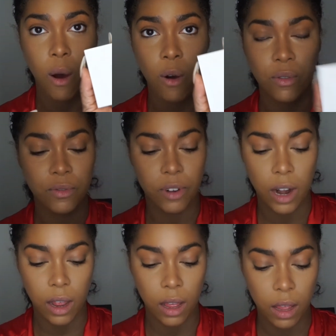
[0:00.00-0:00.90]

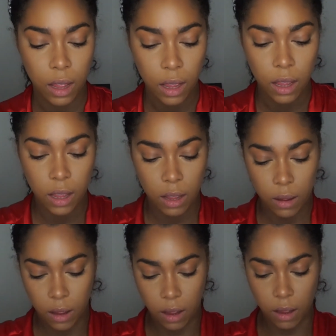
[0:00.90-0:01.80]
Ofra
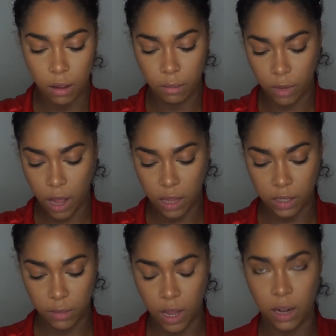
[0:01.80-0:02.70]

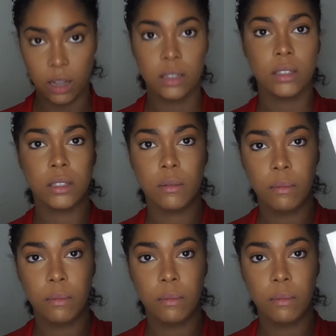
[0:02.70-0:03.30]
Cosmetics.